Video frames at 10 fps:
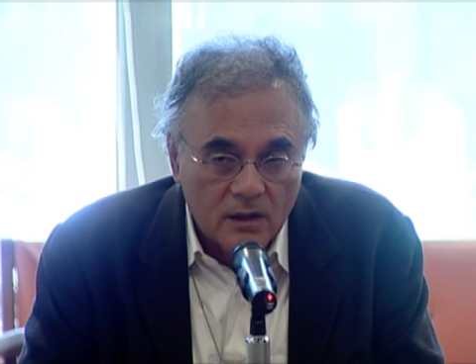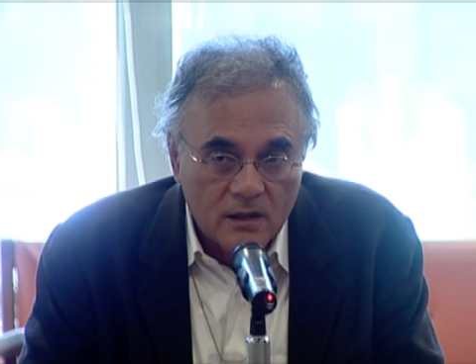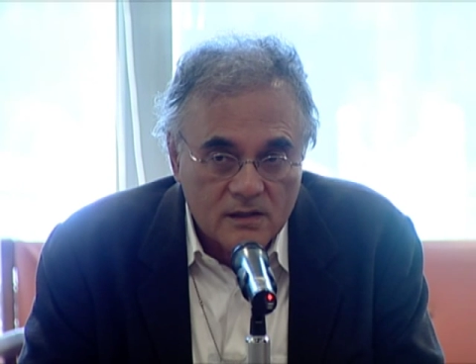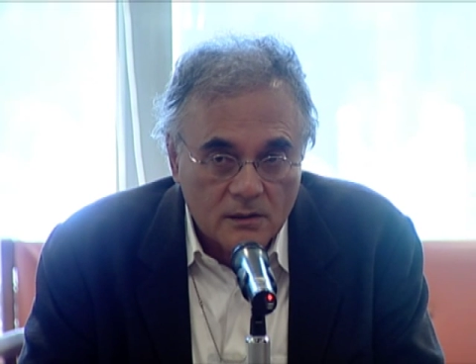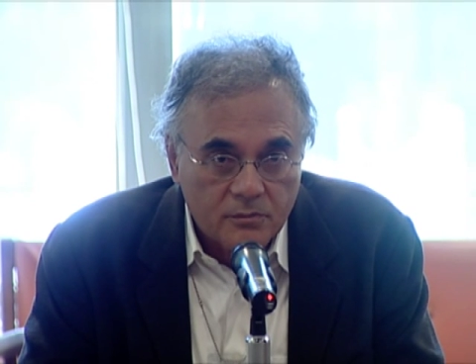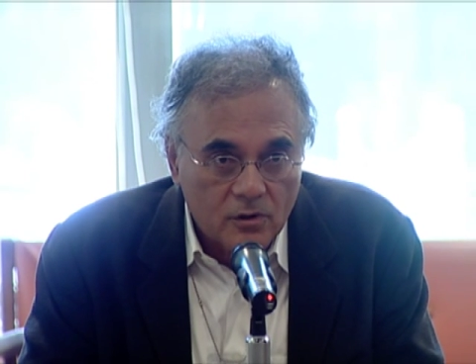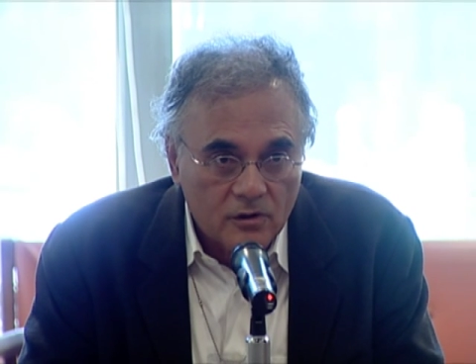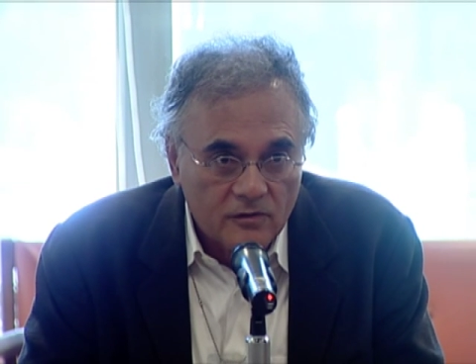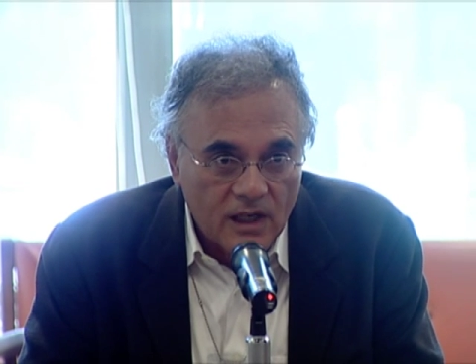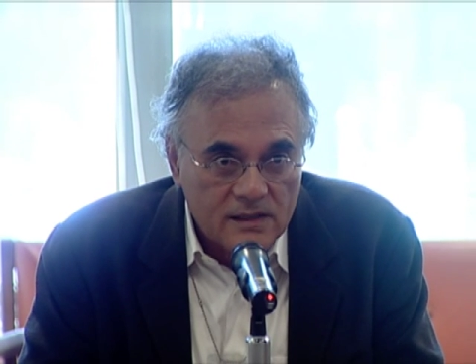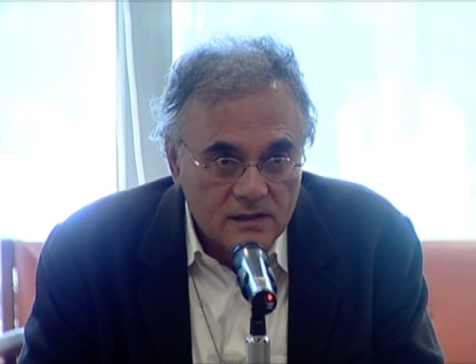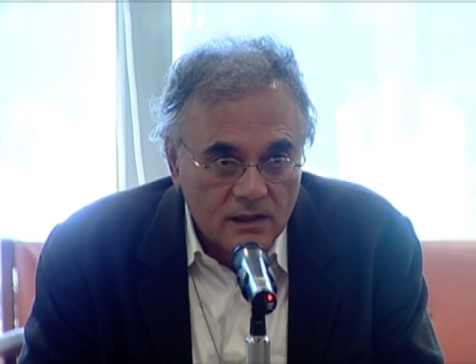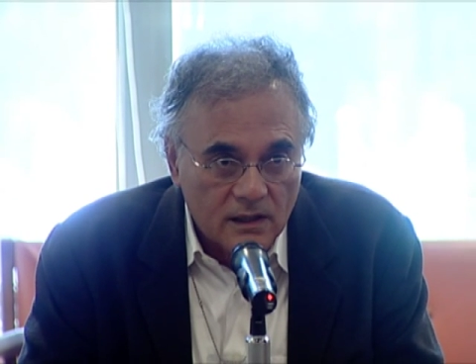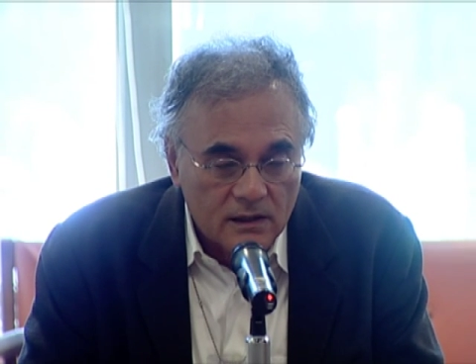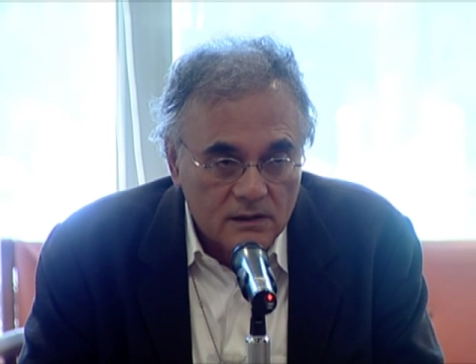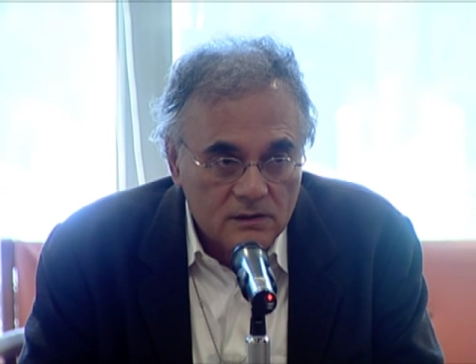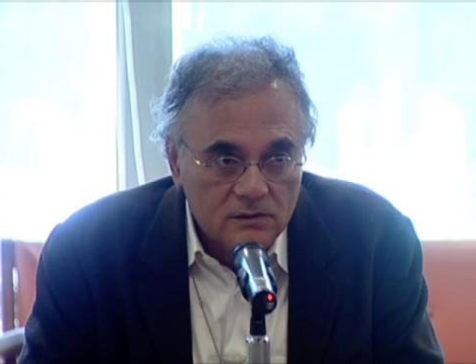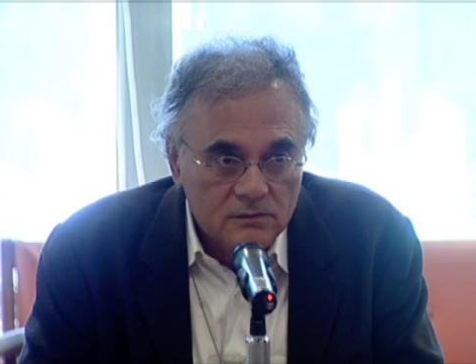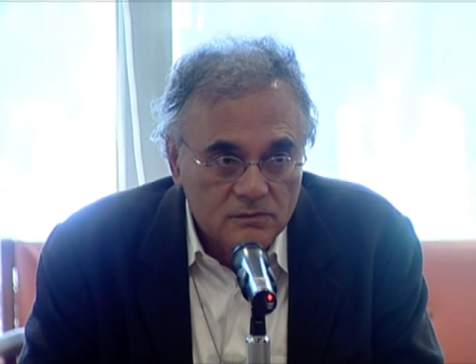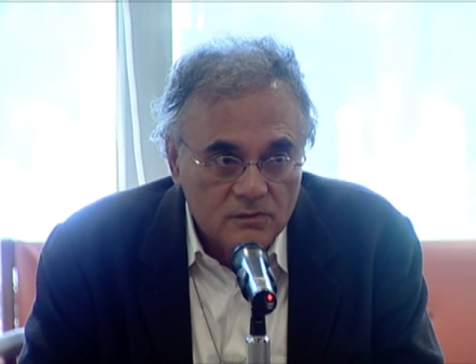in its report of last year,
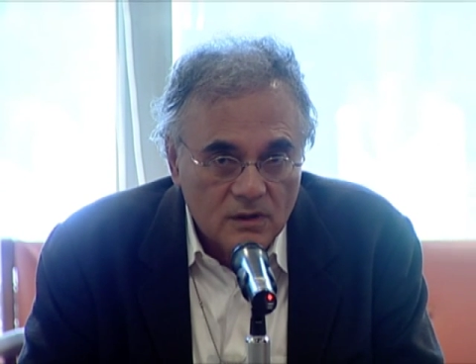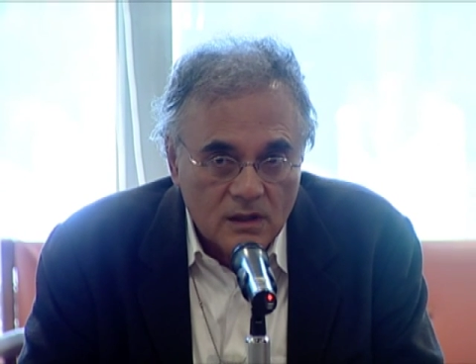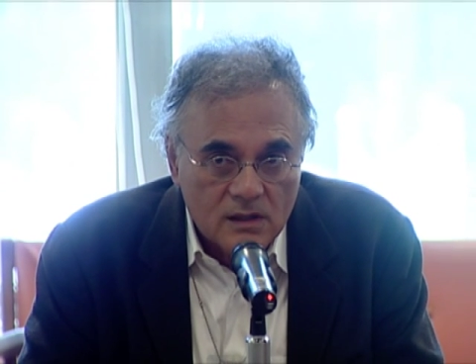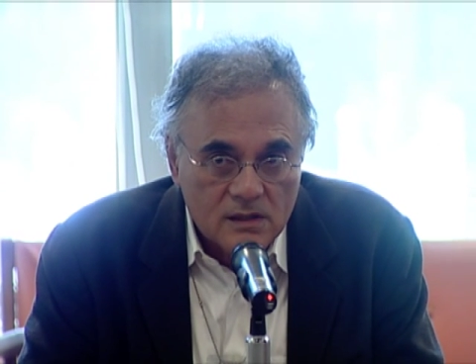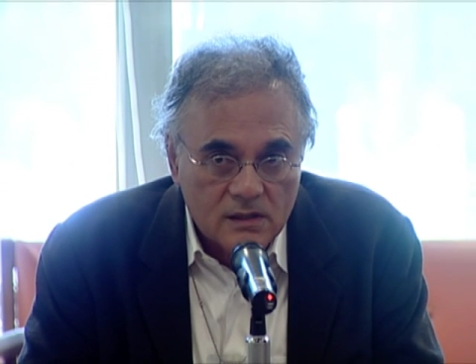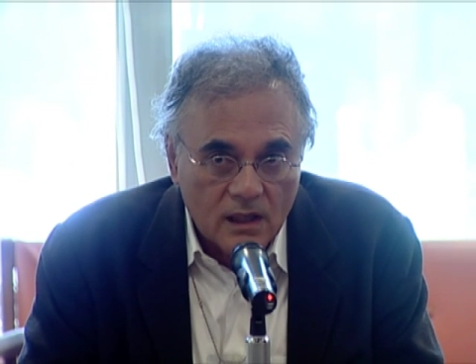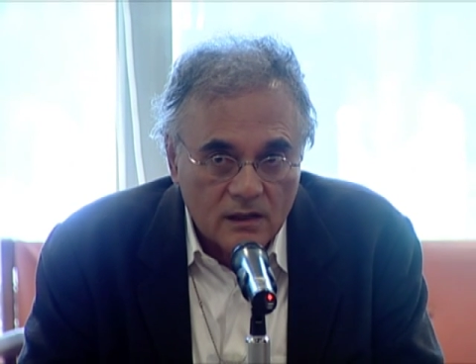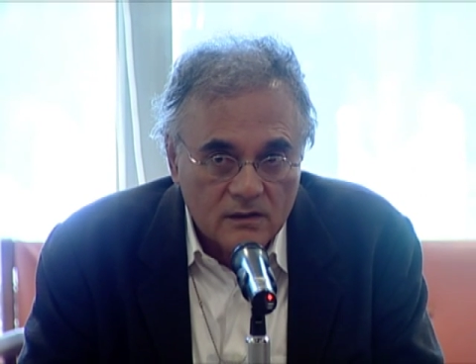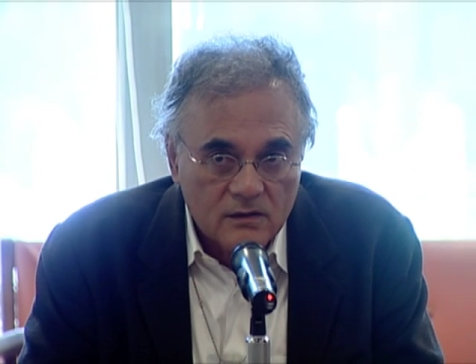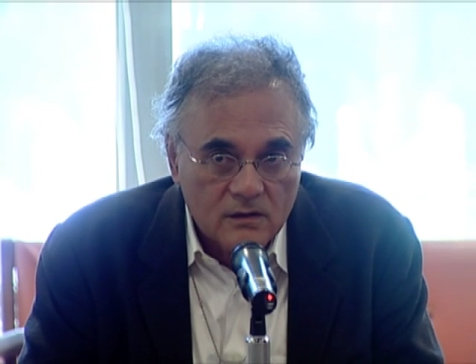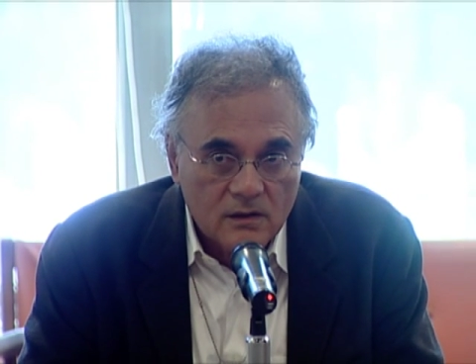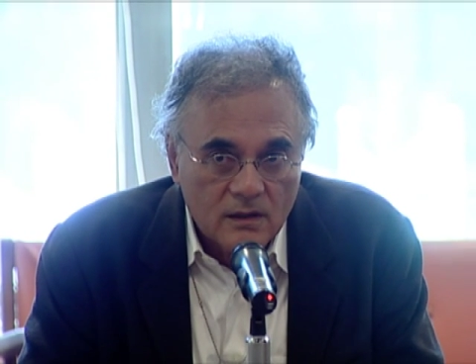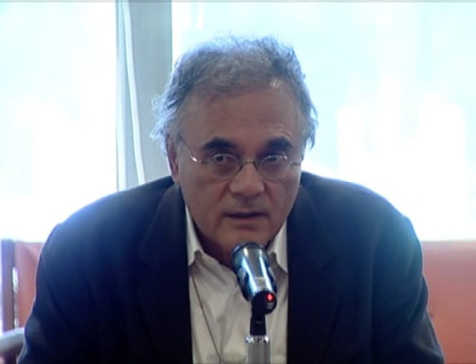states